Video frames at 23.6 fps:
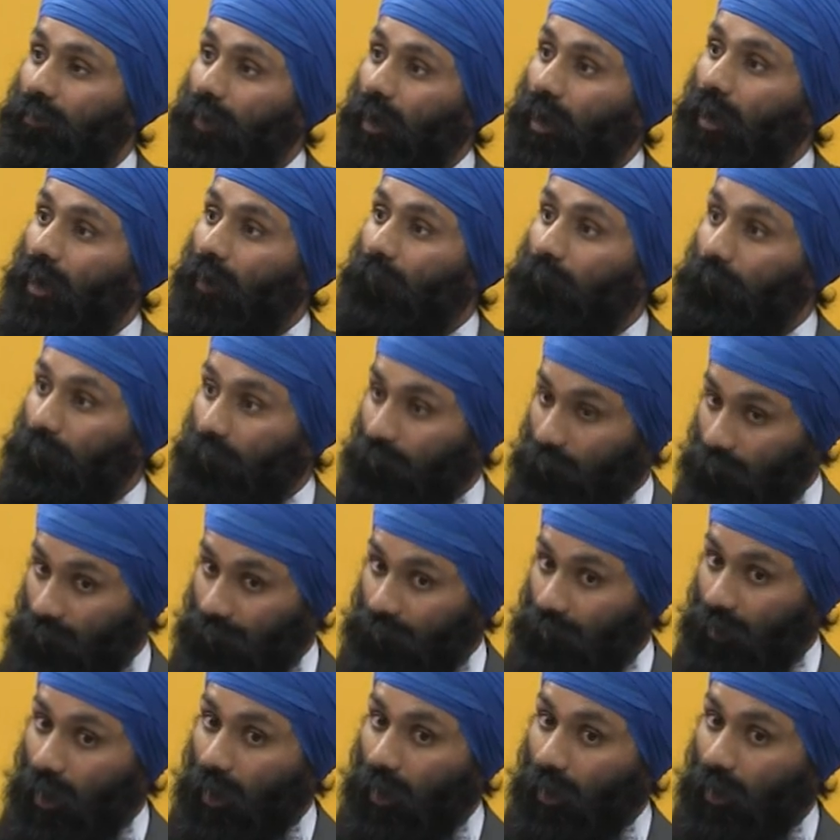
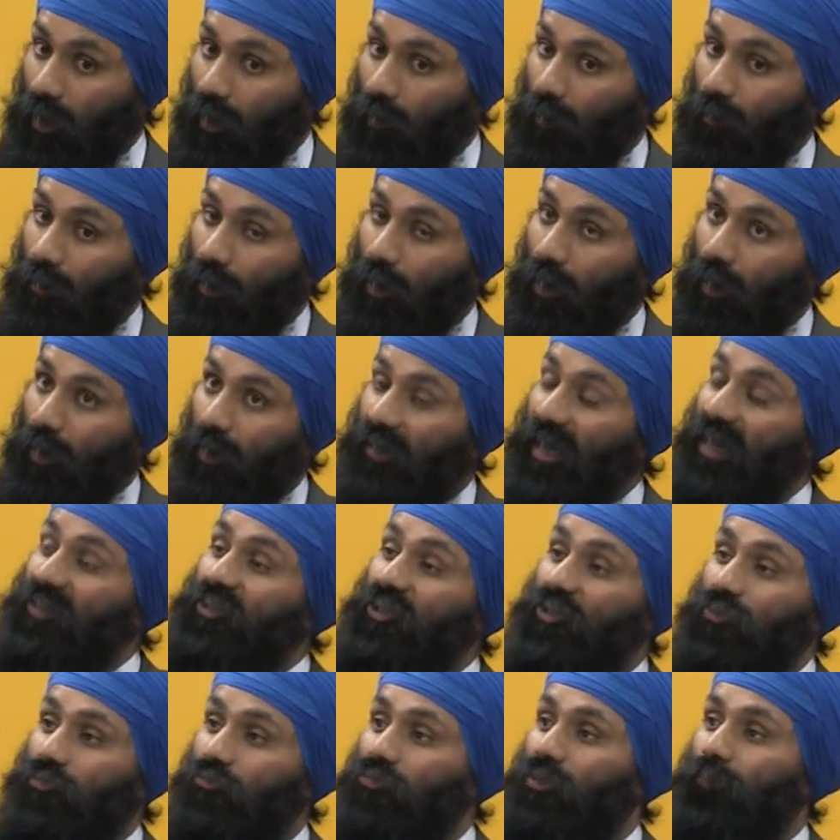
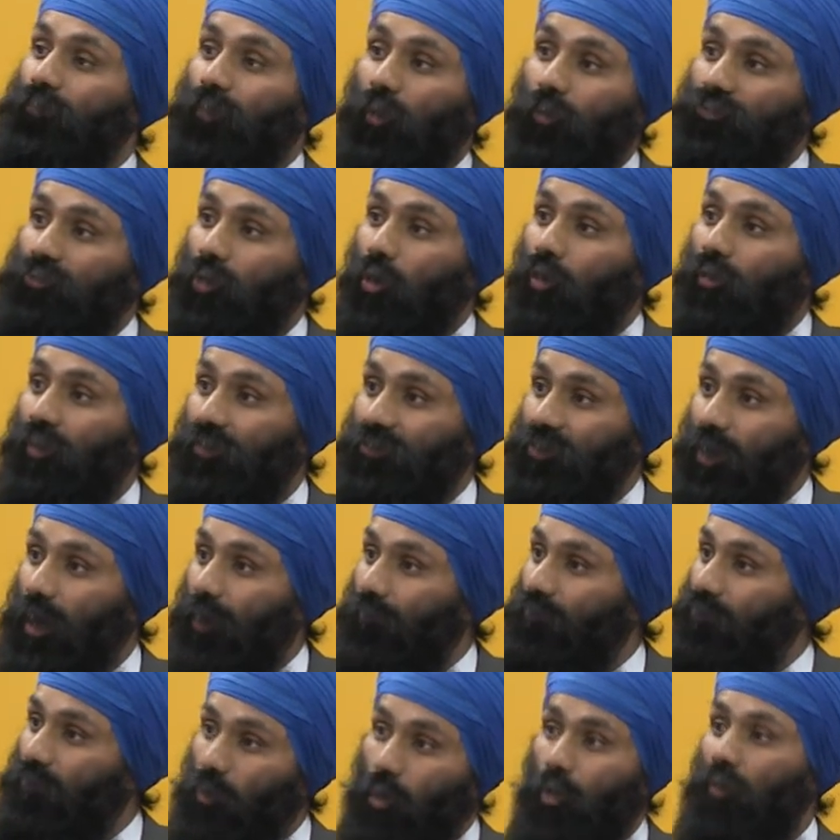letters through the post all the
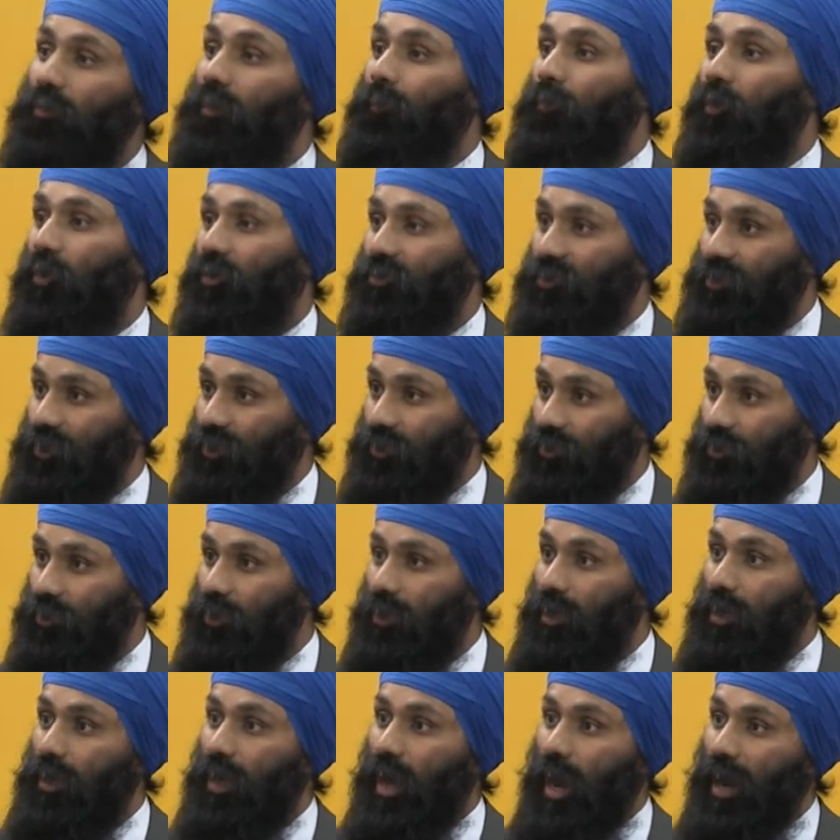time from all the parties,
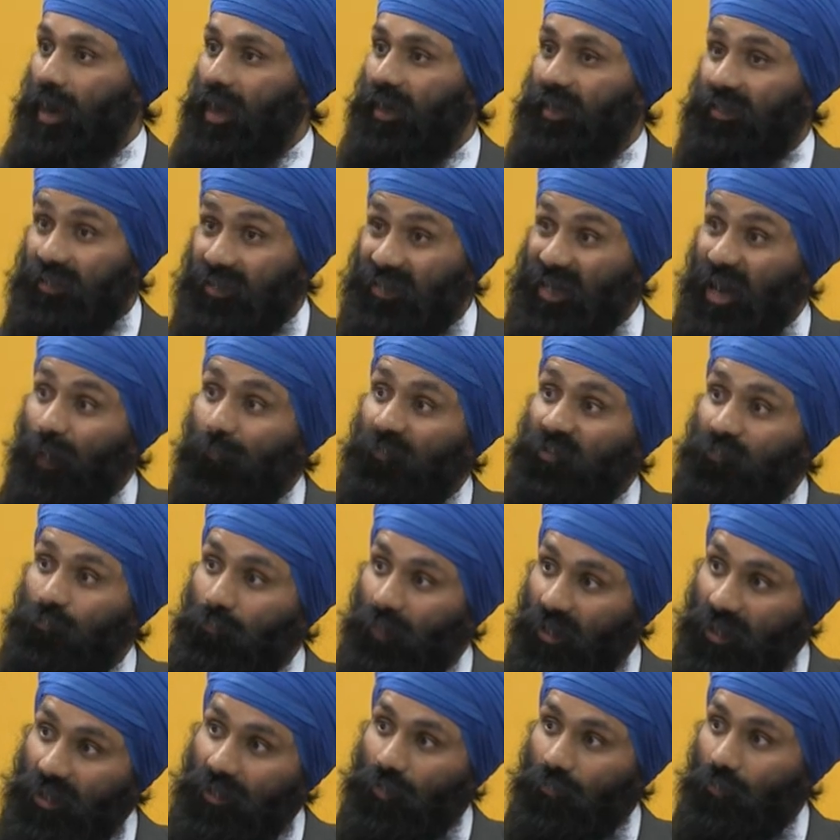and I can see how much
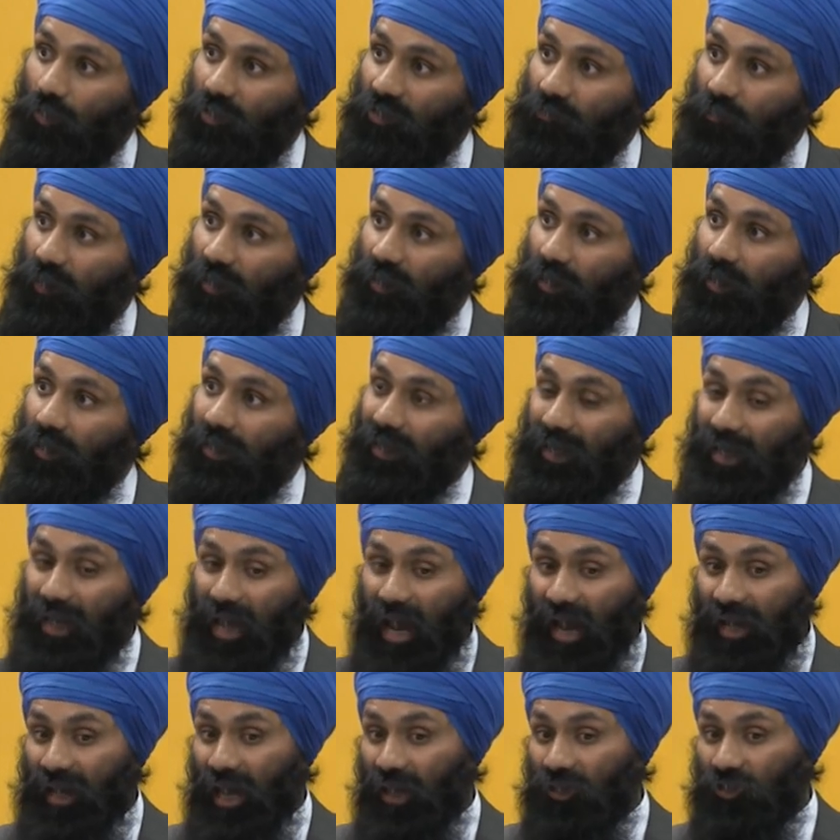money they're all spending.
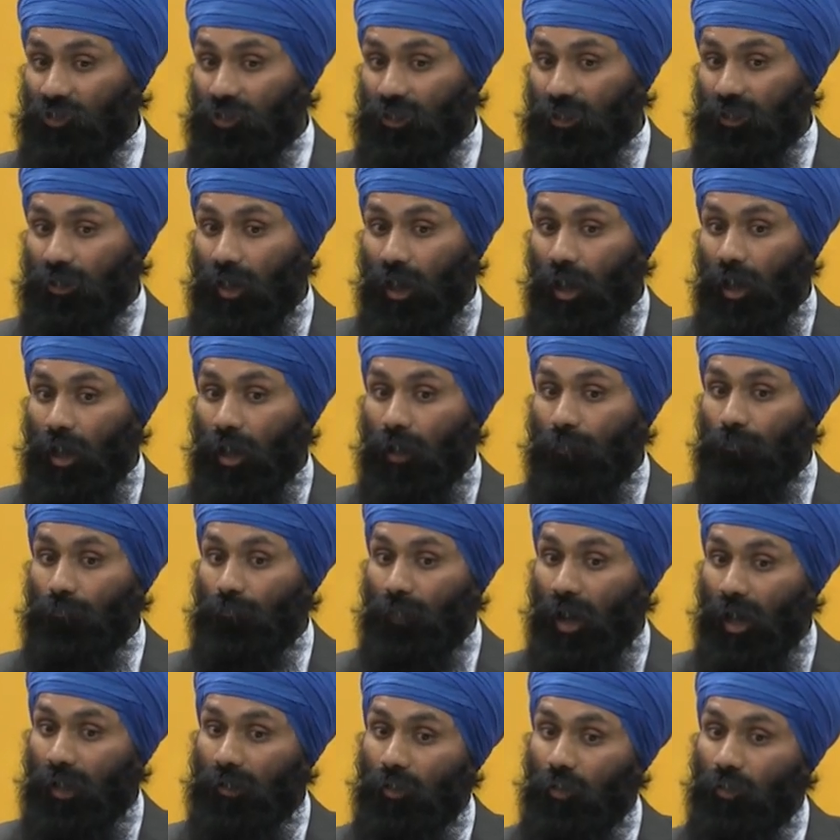And actually,
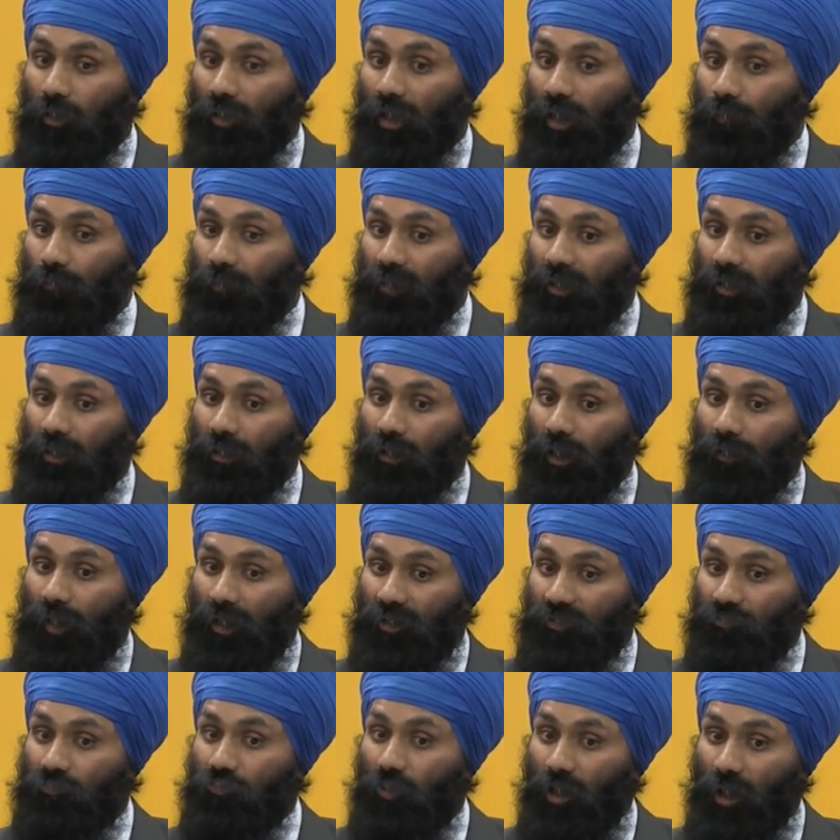my local MP
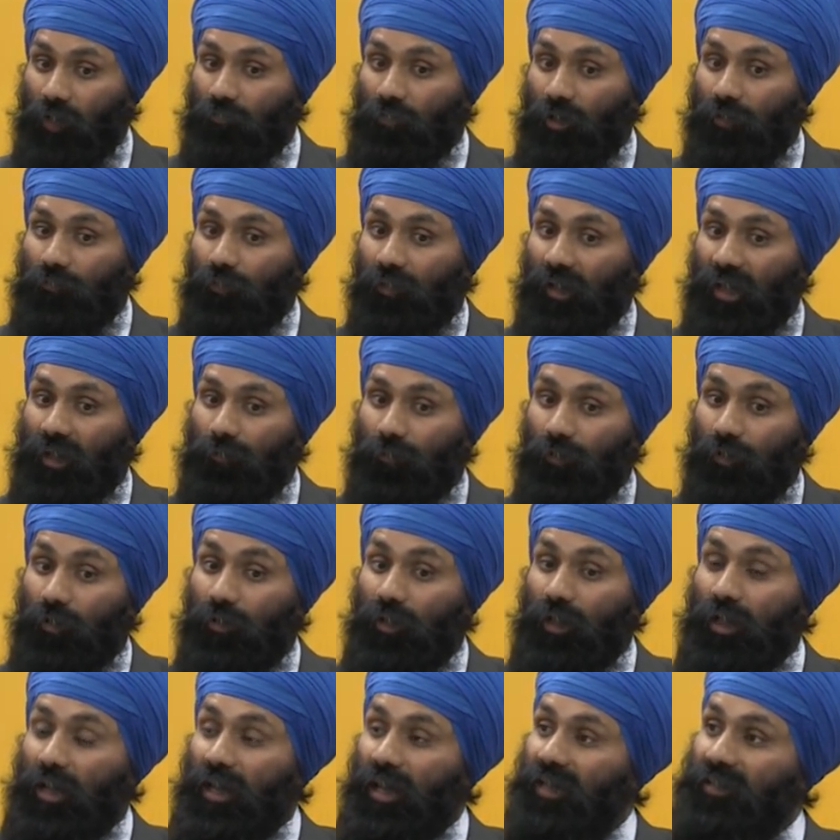that's trying to run for Labour
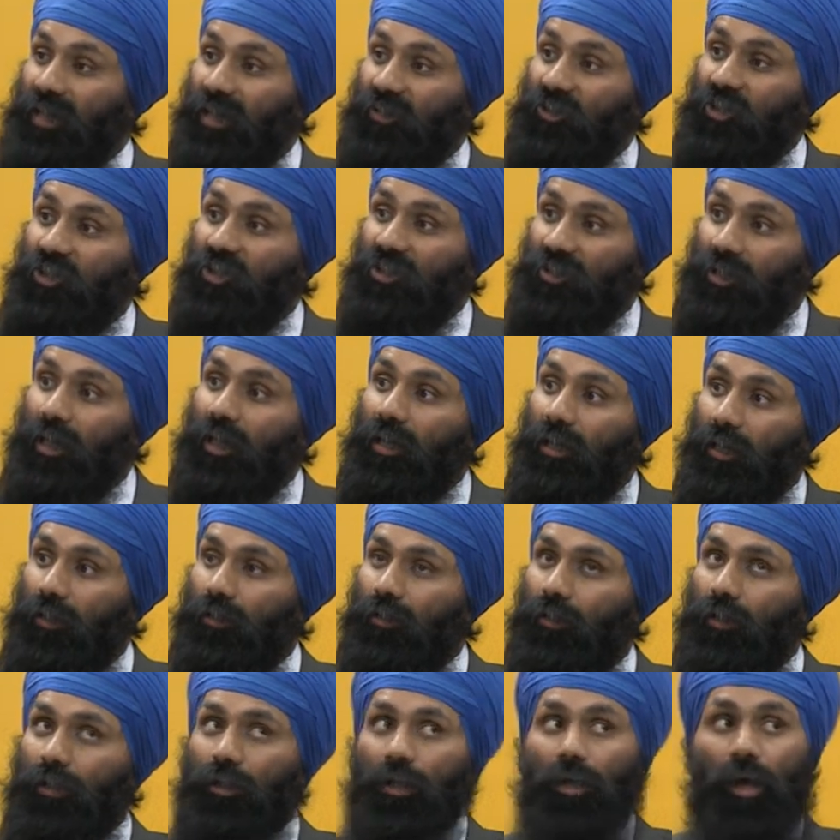is actually
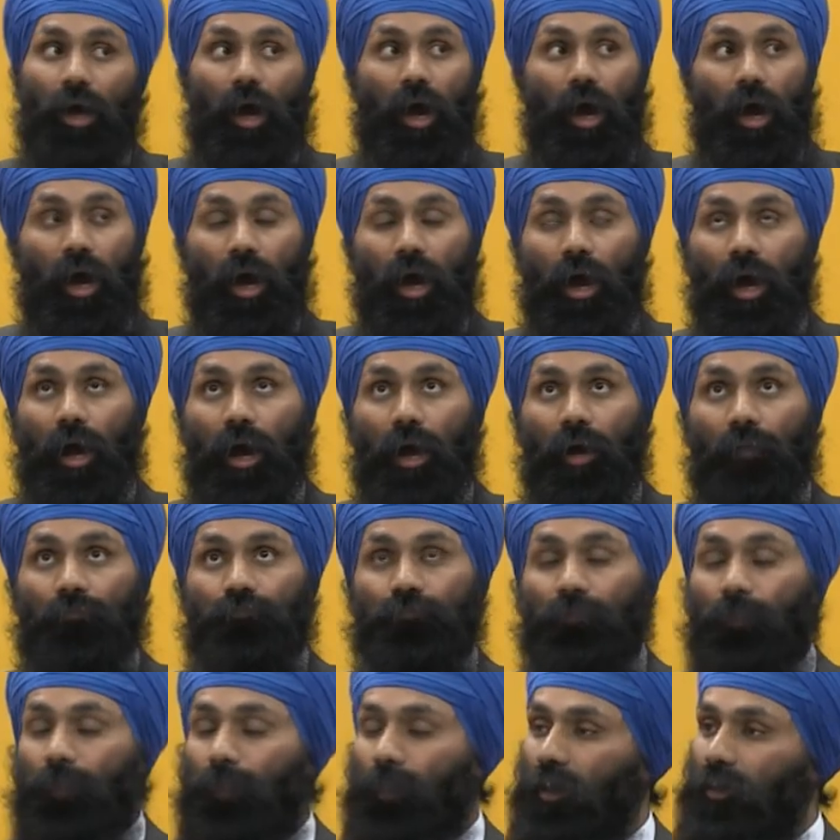saying,
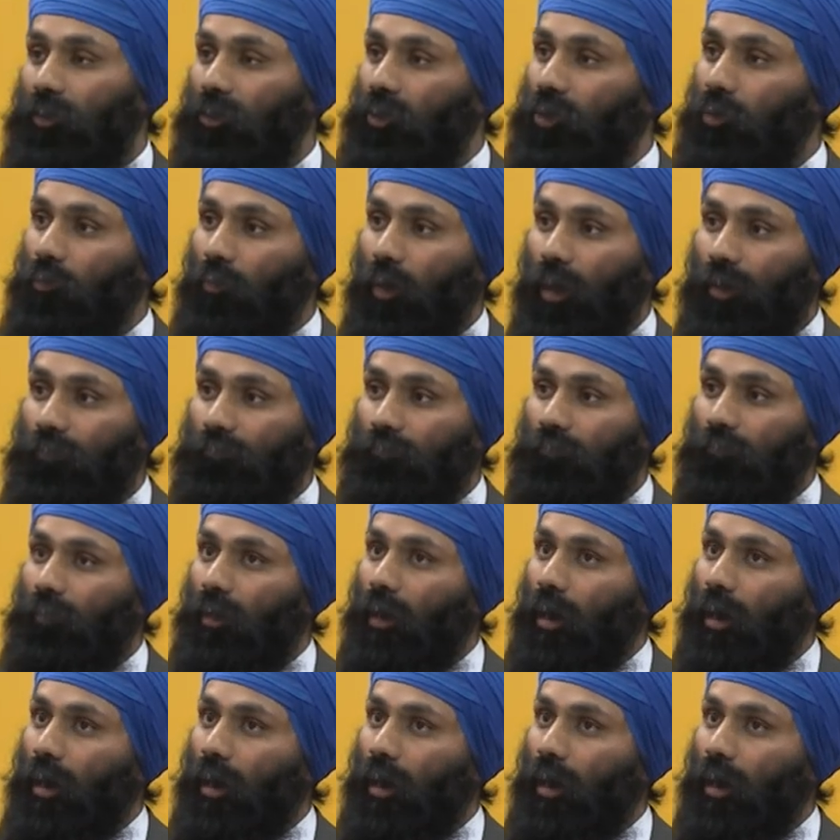you know what?